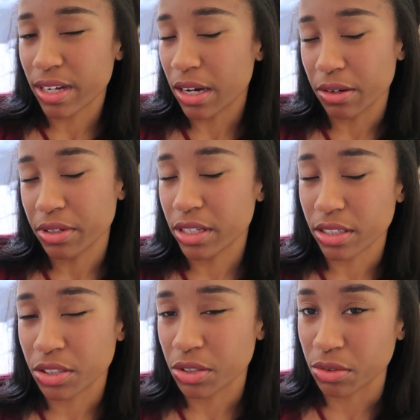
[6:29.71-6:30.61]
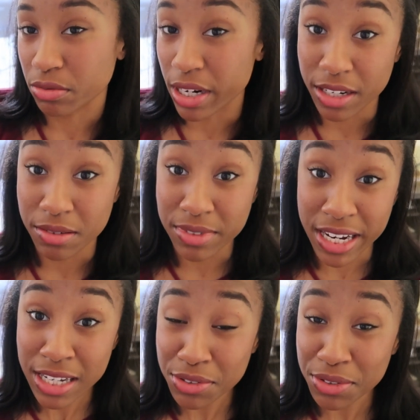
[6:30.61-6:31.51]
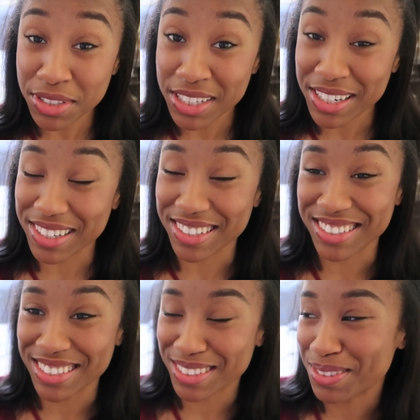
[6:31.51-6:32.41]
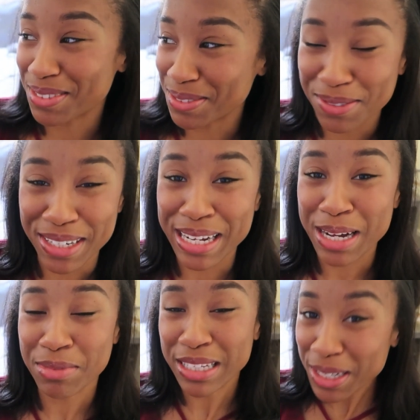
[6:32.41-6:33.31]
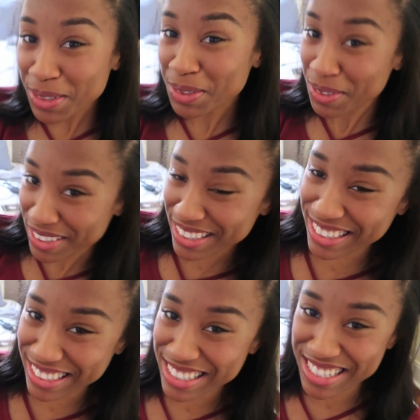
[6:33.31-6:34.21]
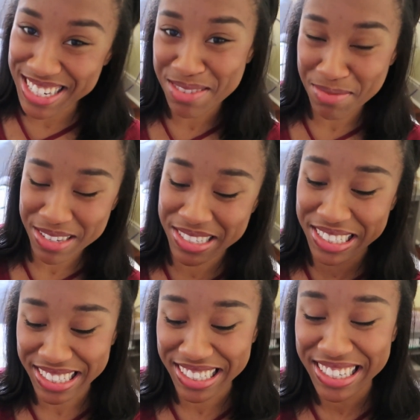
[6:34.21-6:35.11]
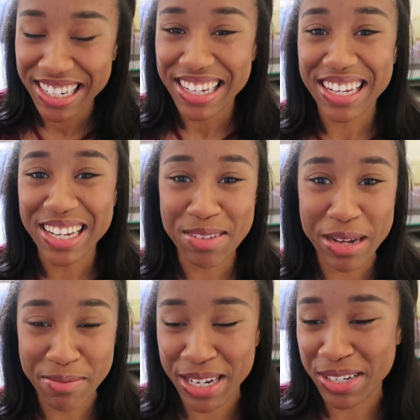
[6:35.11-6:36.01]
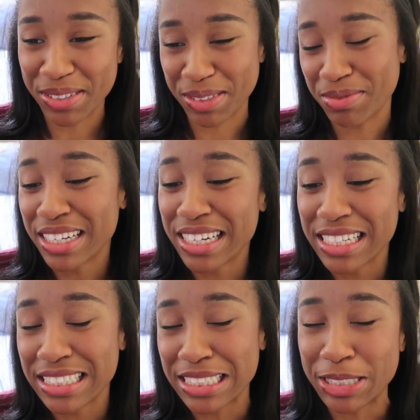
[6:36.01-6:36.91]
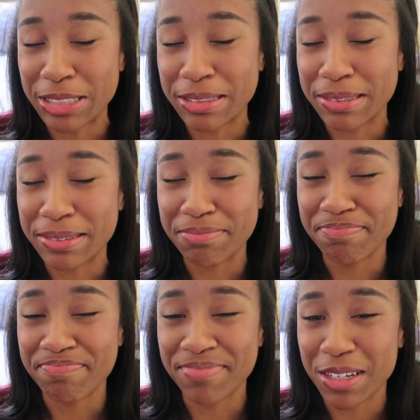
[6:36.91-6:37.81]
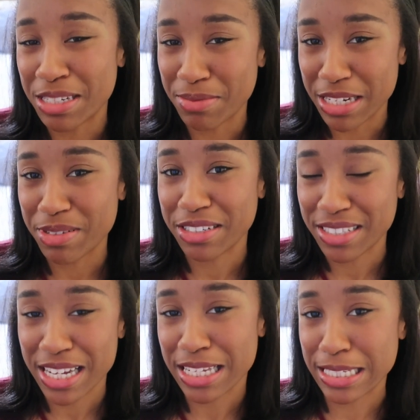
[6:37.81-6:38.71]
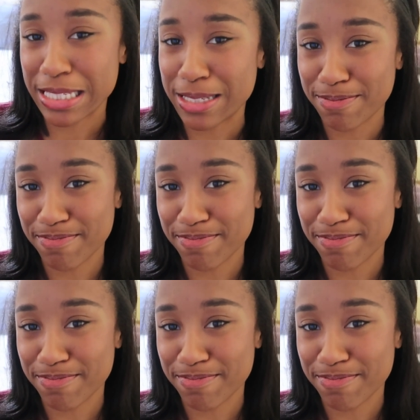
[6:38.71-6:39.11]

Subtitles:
out into random dance routines when I'm alone listening to music in my bedroom. So those are my special talents.